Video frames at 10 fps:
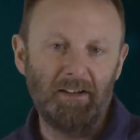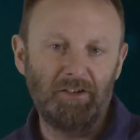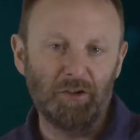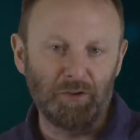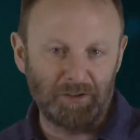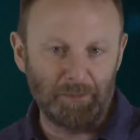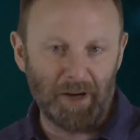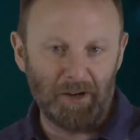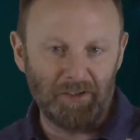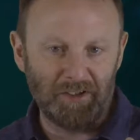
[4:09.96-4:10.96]
talked
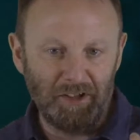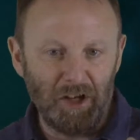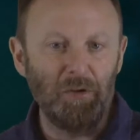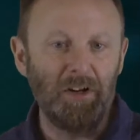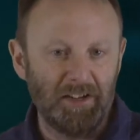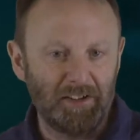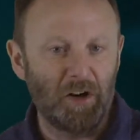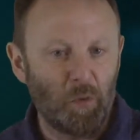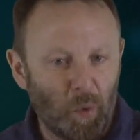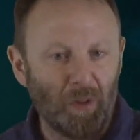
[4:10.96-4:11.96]
about unions
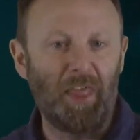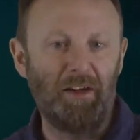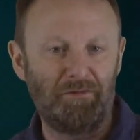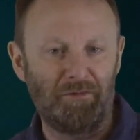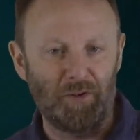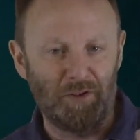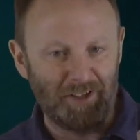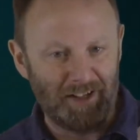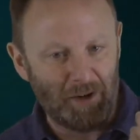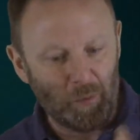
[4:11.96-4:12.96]
and what they're
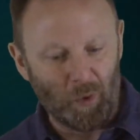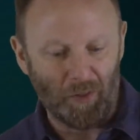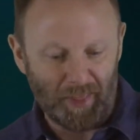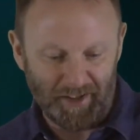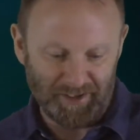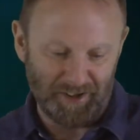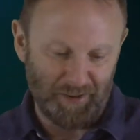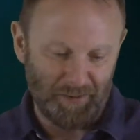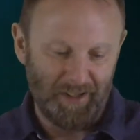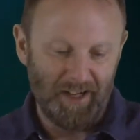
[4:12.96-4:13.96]
for and what they do.
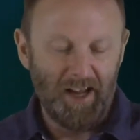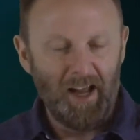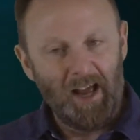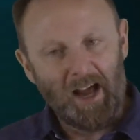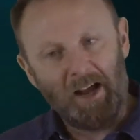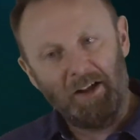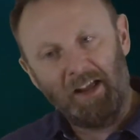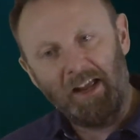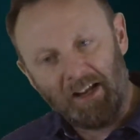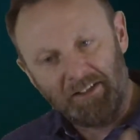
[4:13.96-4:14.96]

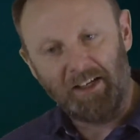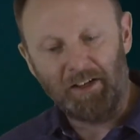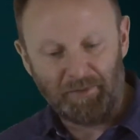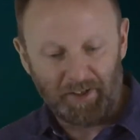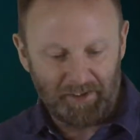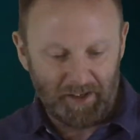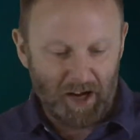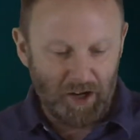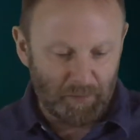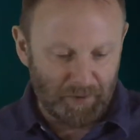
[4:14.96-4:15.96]
He identifies a
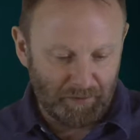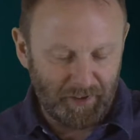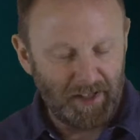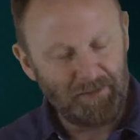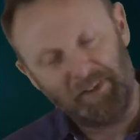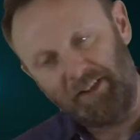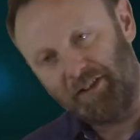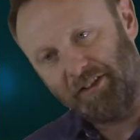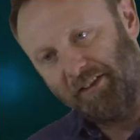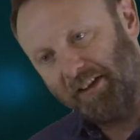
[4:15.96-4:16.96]
number of key
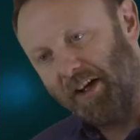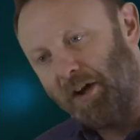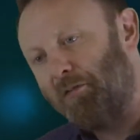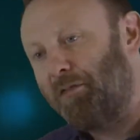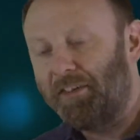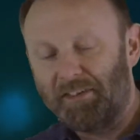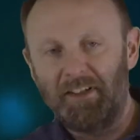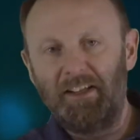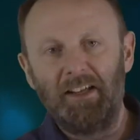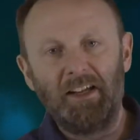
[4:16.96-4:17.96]
features.
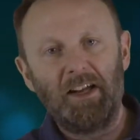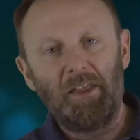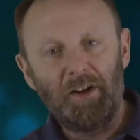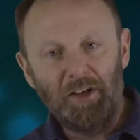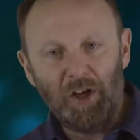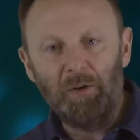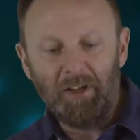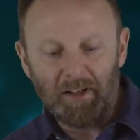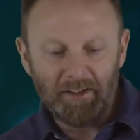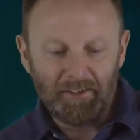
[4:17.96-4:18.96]
Firstly, that
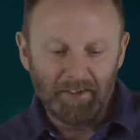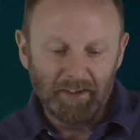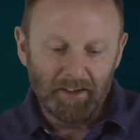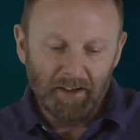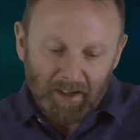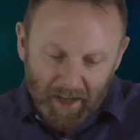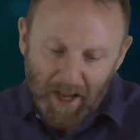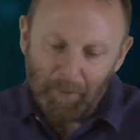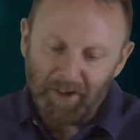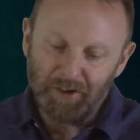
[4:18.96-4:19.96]
unions
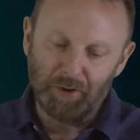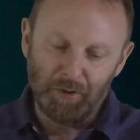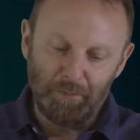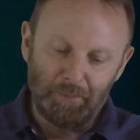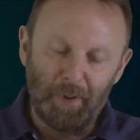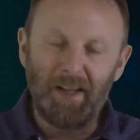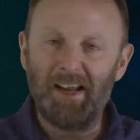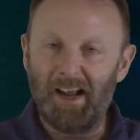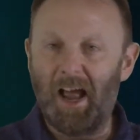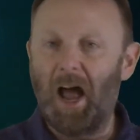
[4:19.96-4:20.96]
came into
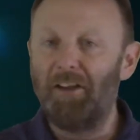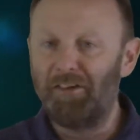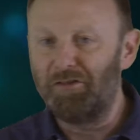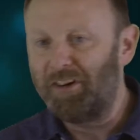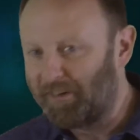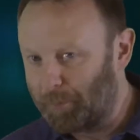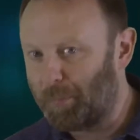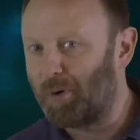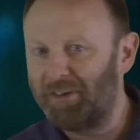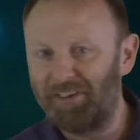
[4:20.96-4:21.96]
being as a
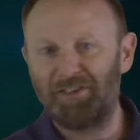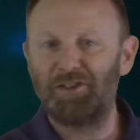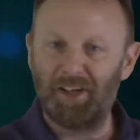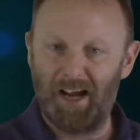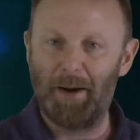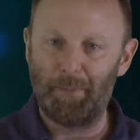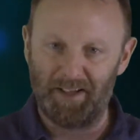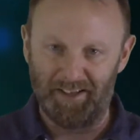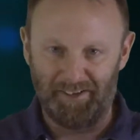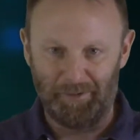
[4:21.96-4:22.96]
response to
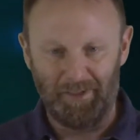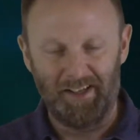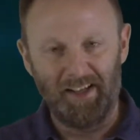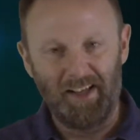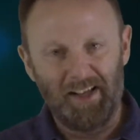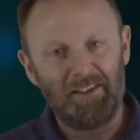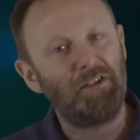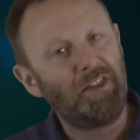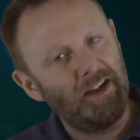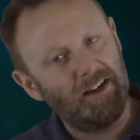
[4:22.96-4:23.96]
capitalism. So
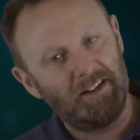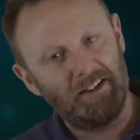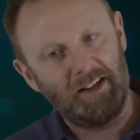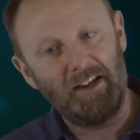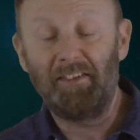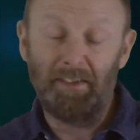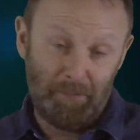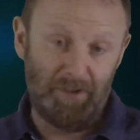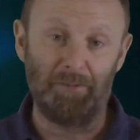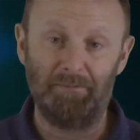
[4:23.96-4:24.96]
they are a
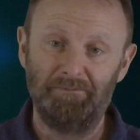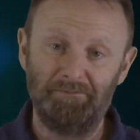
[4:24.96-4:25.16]
symptom